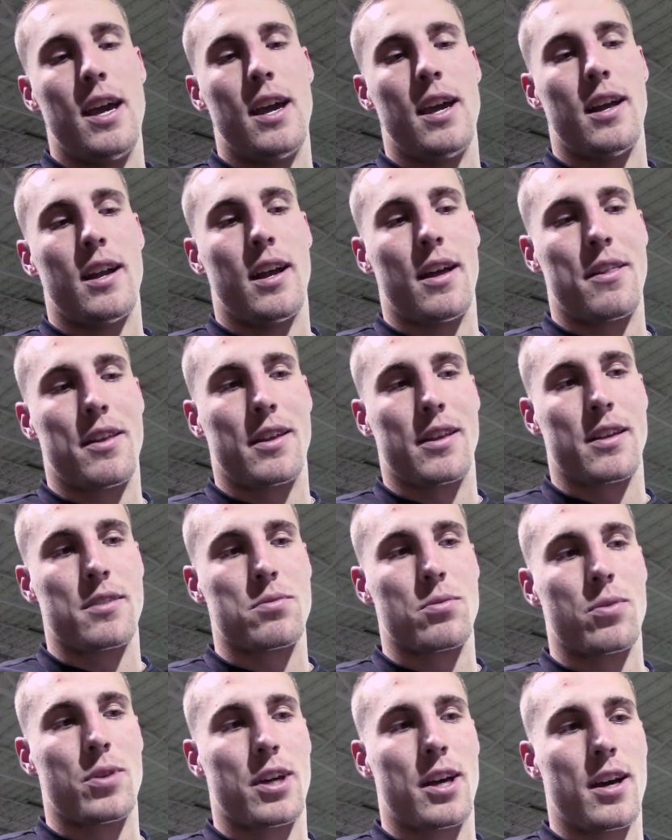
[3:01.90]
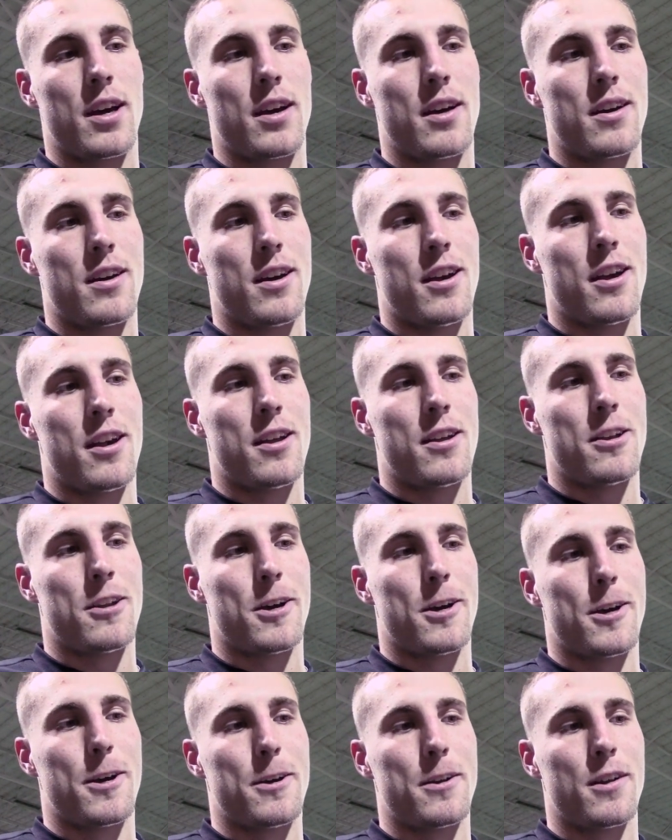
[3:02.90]
and I think that's what we got. And
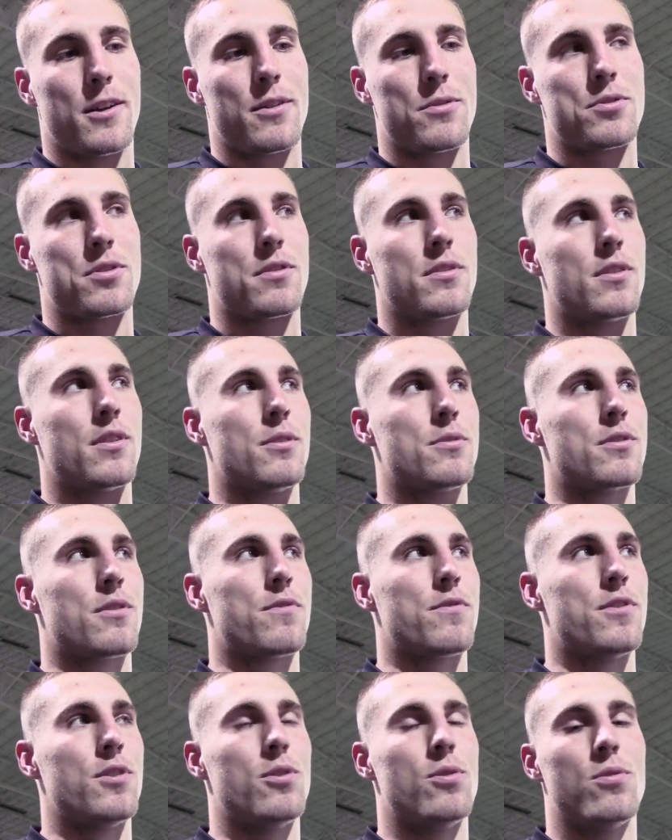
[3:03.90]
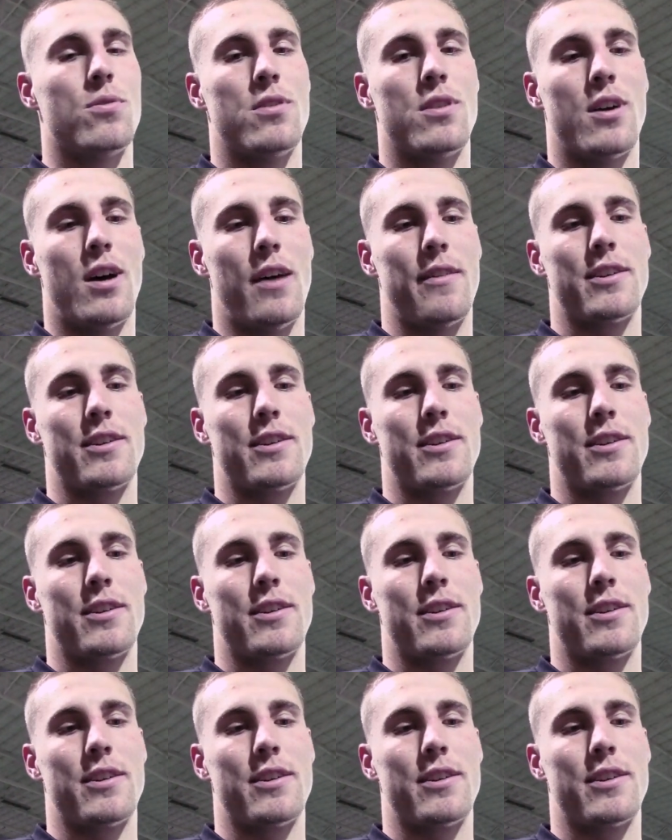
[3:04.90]
you know, there was a few